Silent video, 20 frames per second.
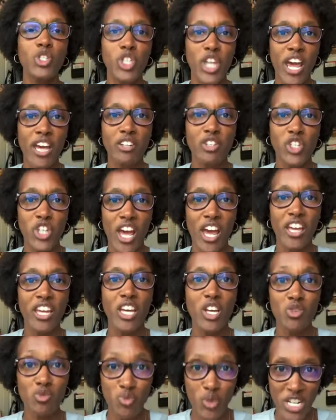check,
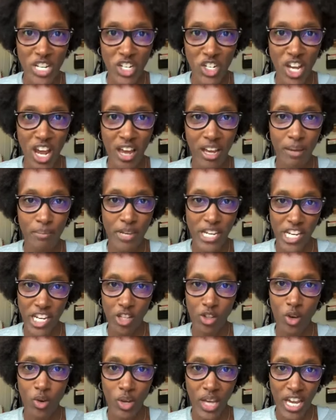and recheck
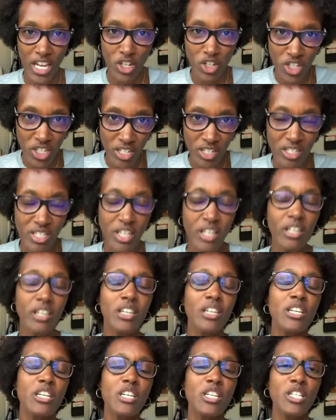meeting locations
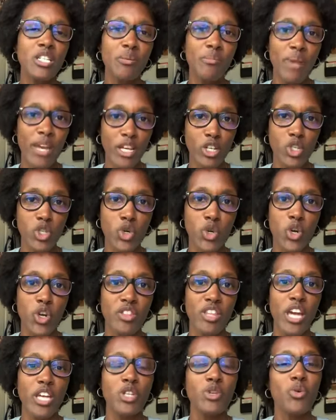to make
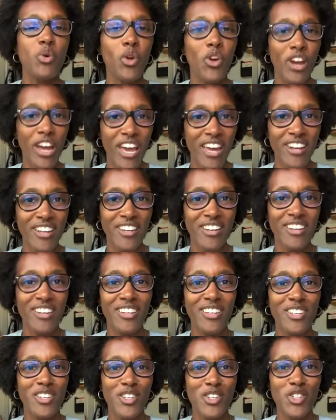sure that you are
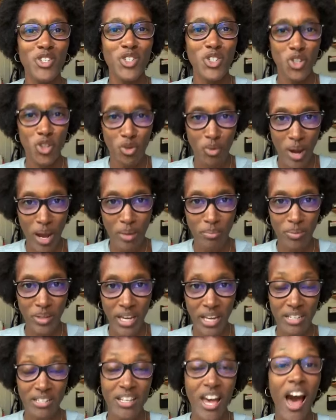headed to the right
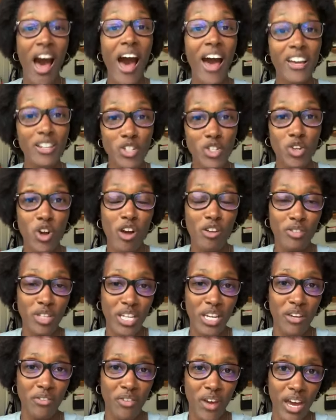place. I
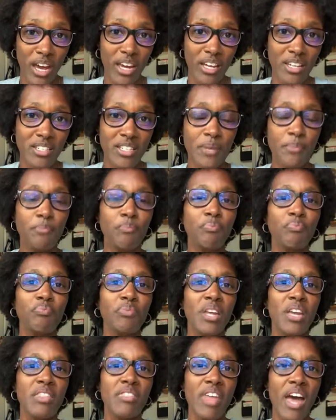strongly advise
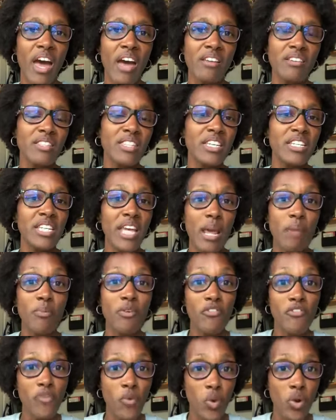that the day
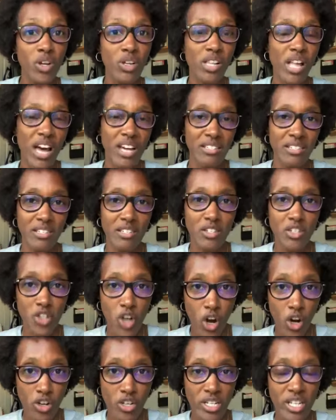before classes
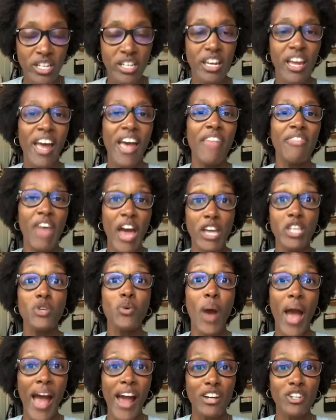start, that
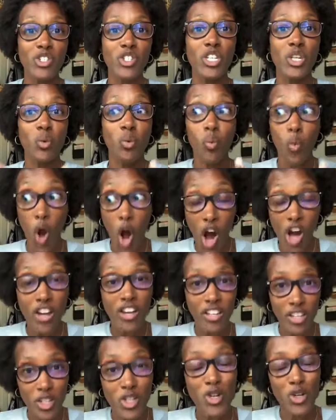you actually
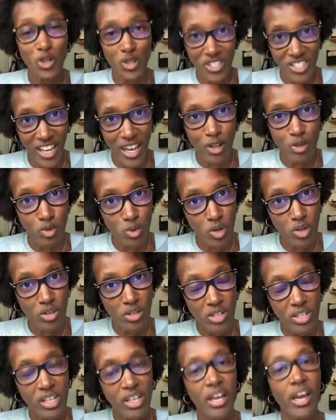walk your
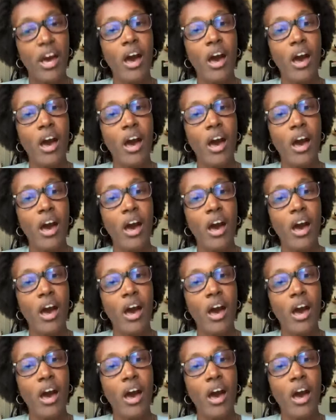schedule,